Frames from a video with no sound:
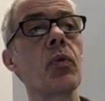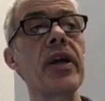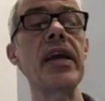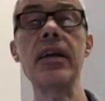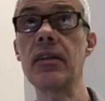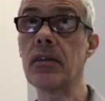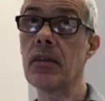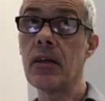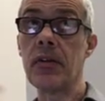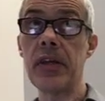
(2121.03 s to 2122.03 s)
we hit
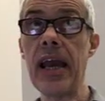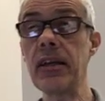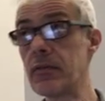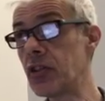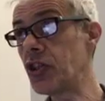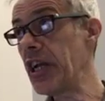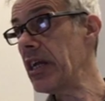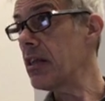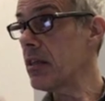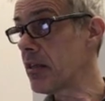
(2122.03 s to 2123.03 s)
the end of the
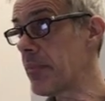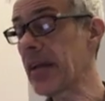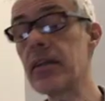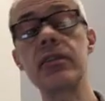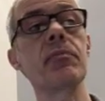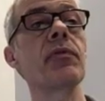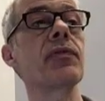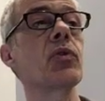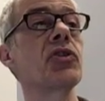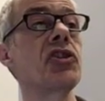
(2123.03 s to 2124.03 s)
gene and there's a mechanism
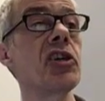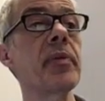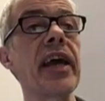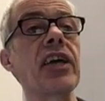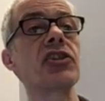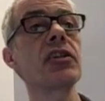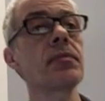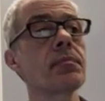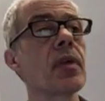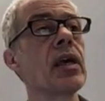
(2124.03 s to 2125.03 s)
for termination.